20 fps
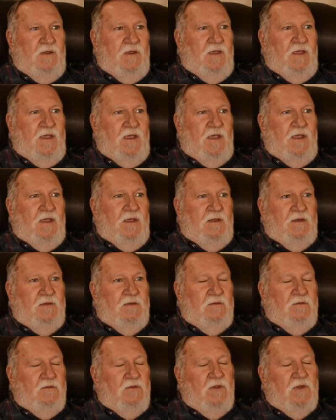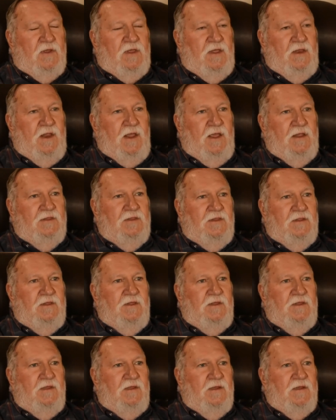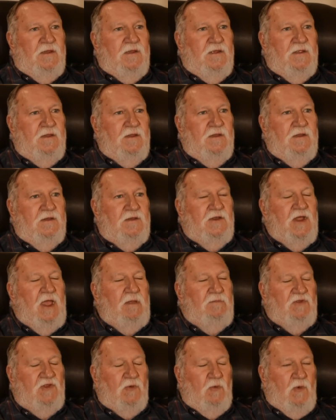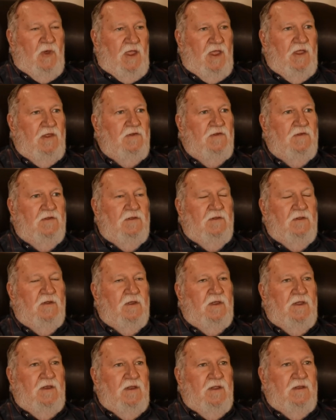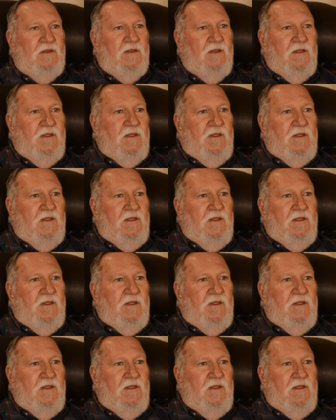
And looking at the types of waste and looking at